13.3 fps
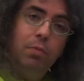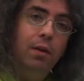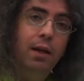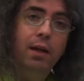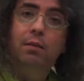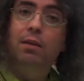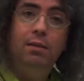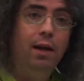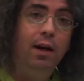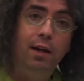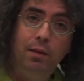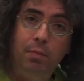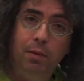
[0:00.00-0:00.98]
playing the
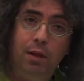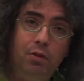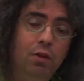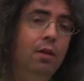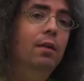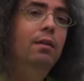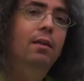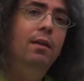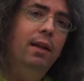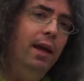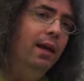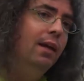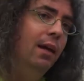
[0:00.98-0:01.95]
tonic pitch, then
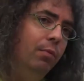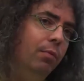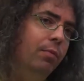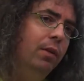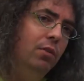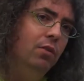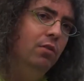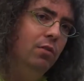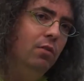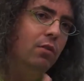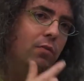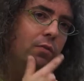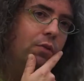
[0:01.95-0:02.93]
add a couple pitches and
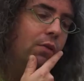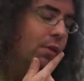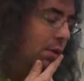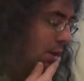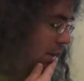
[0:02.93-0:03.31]
so forth